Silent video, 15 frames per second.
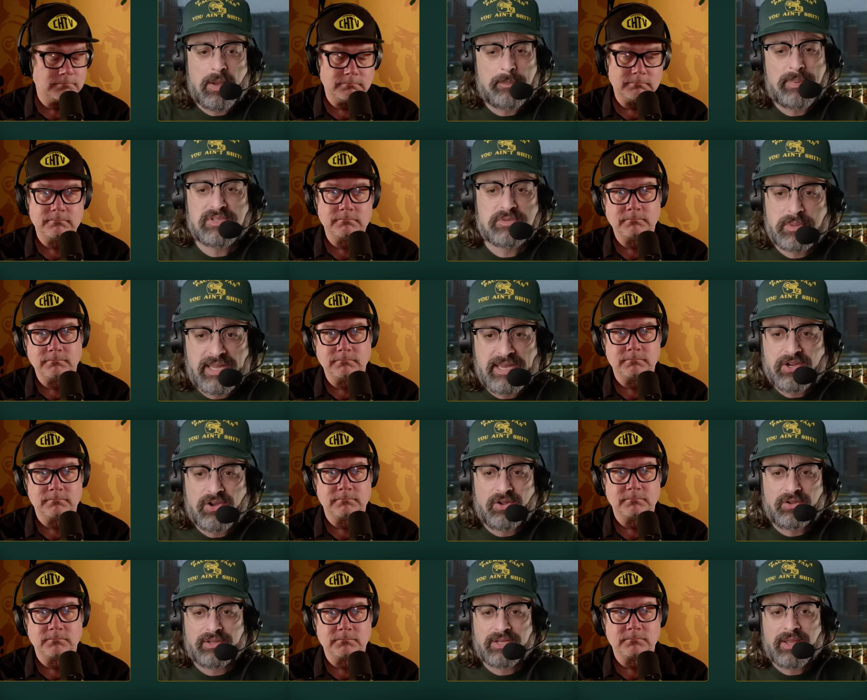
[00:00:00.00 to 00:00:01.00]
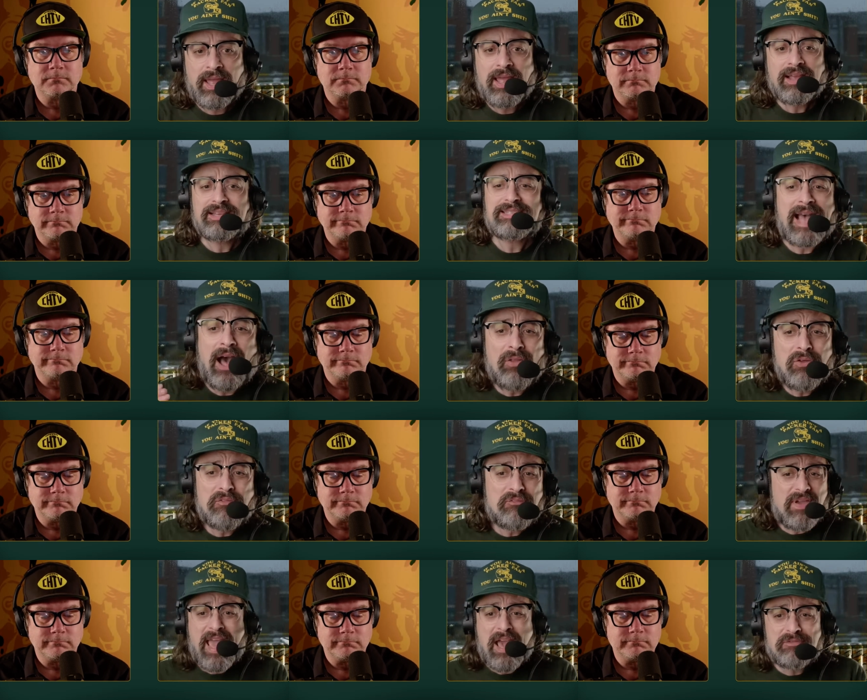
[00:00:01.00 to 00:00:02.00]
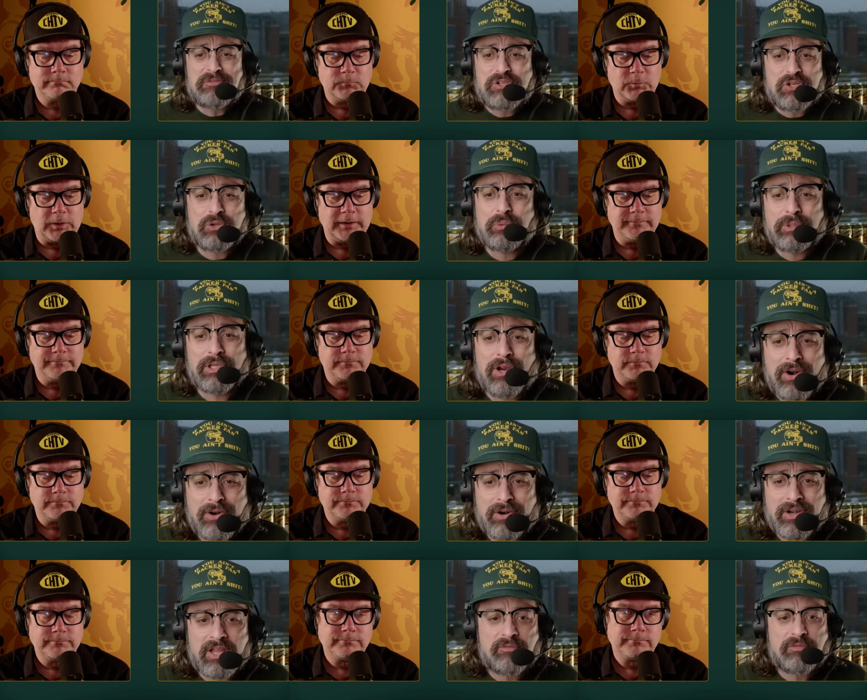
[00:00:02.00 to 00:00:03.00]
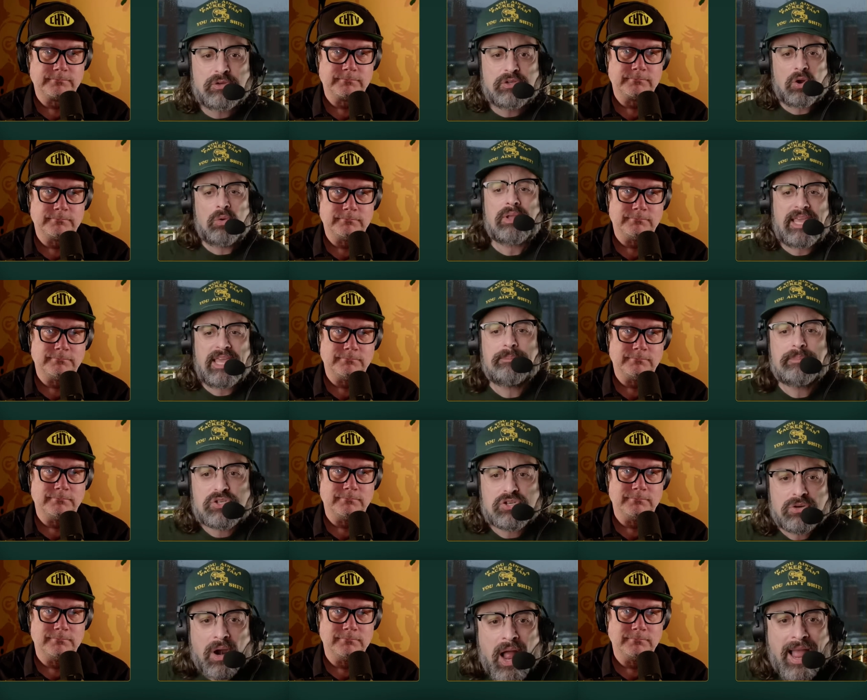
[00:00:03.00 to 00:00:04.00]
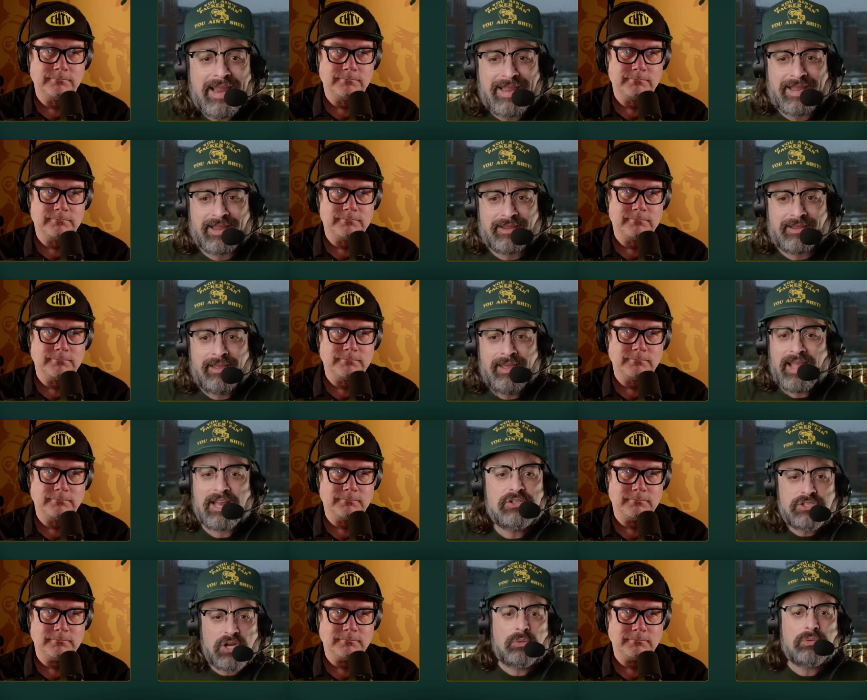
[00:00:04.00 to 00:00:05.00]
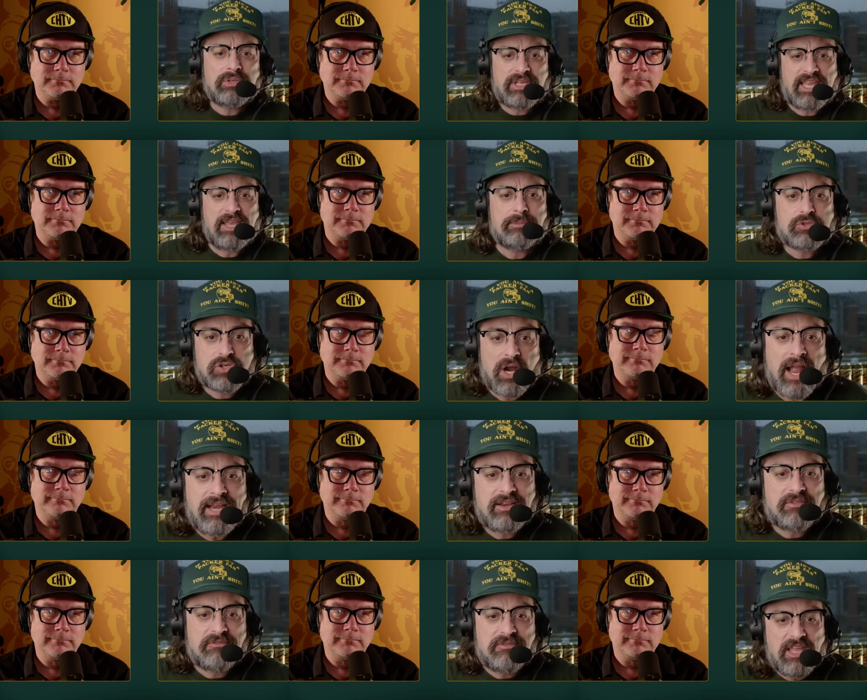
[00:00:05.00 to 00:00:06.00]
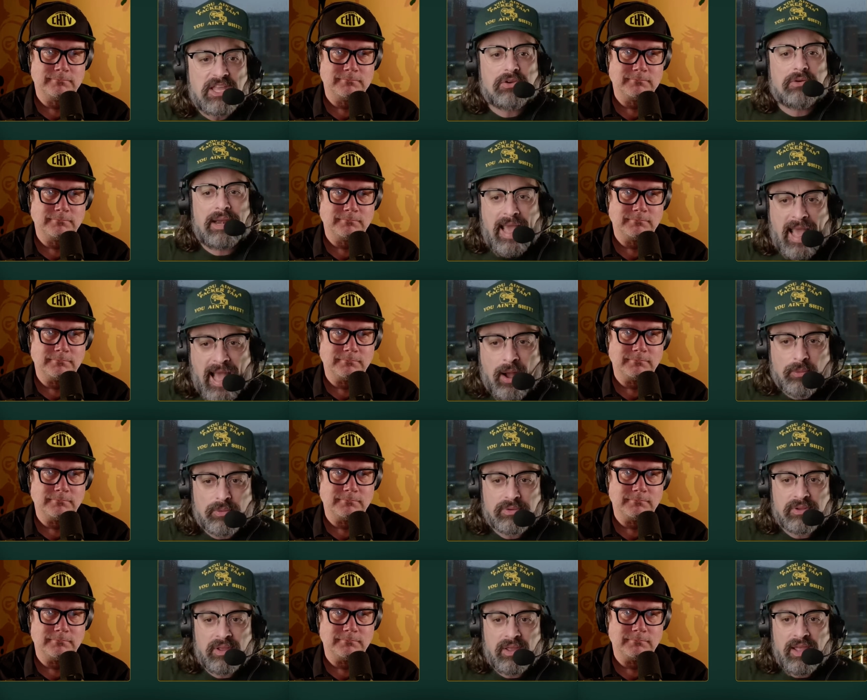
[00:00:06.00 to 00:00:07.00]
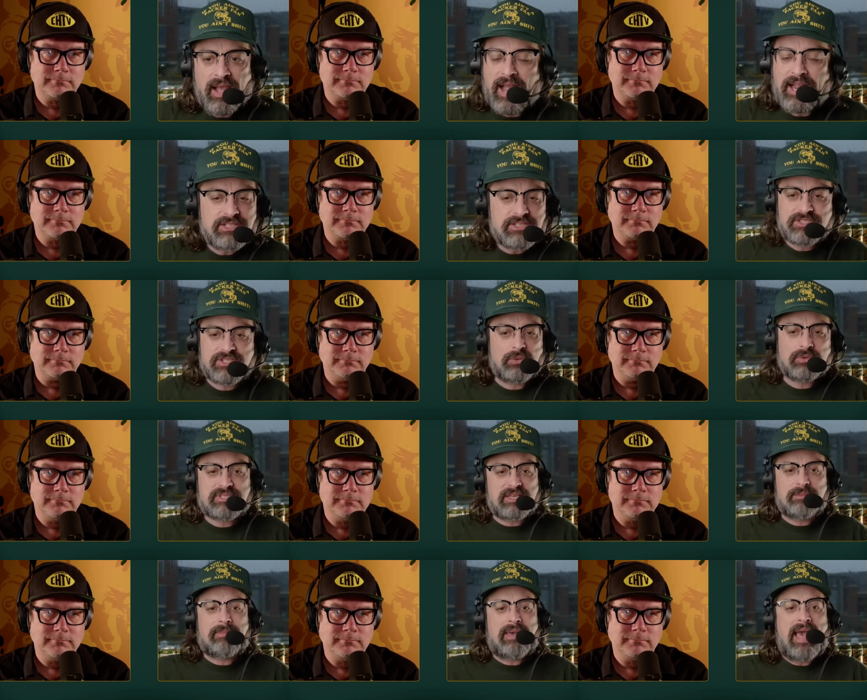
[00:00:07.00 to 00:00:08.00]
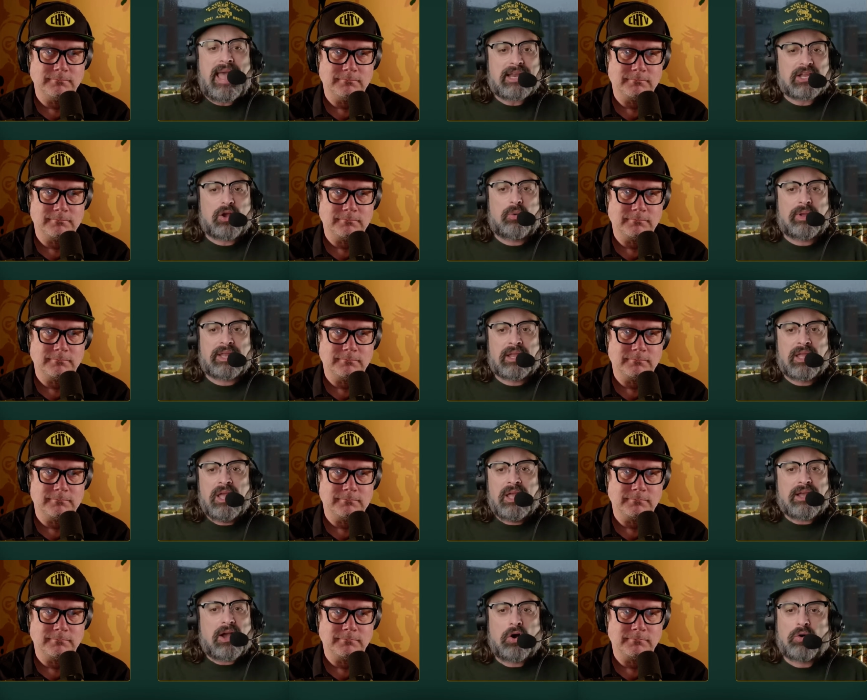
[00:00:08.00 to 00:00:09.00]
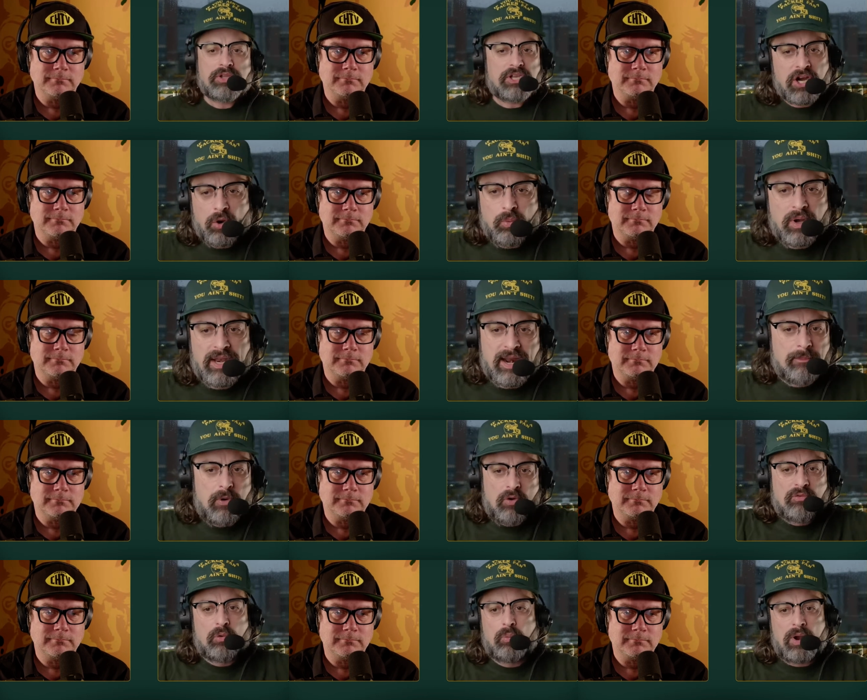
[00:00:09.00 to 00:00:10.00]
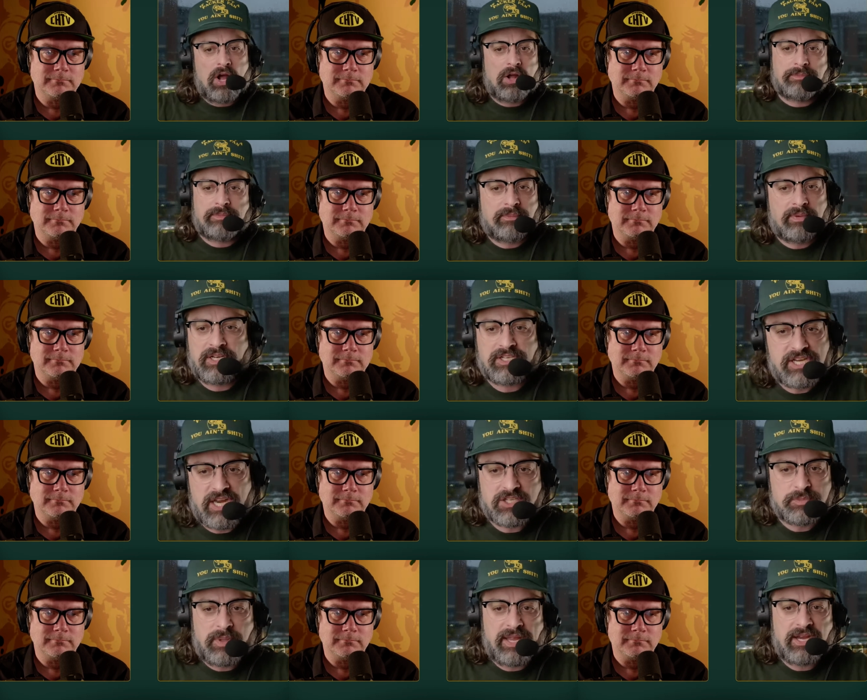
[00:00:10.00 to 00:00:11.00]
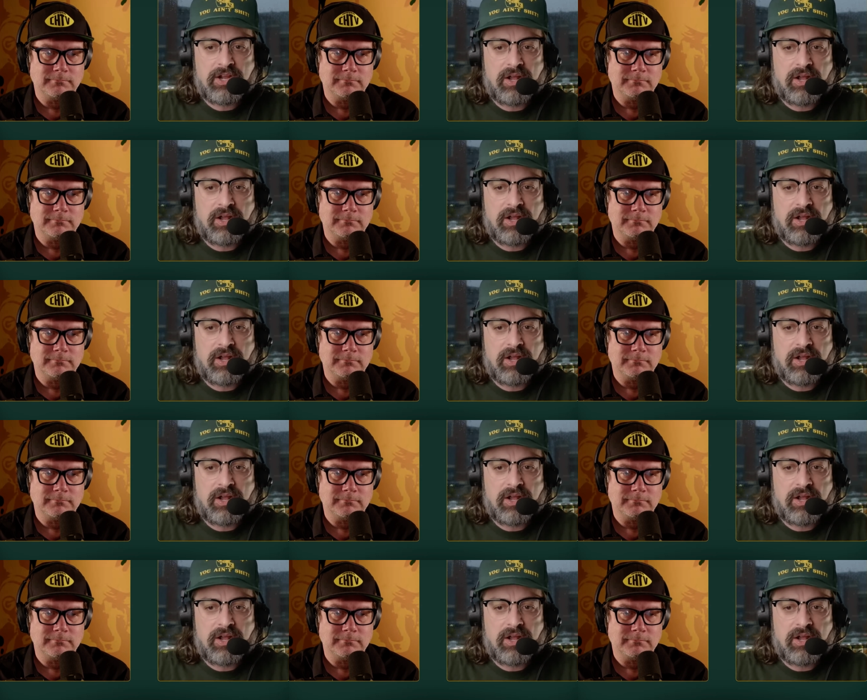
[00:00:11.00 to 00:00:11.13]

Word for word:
Speaker 1: up his play calling because how the F do you learn if you don't keep trying and you don't keep trying to figure it out? I just don't see Matt going, oh, you know what, I'm overwhelmed. I'm going to change play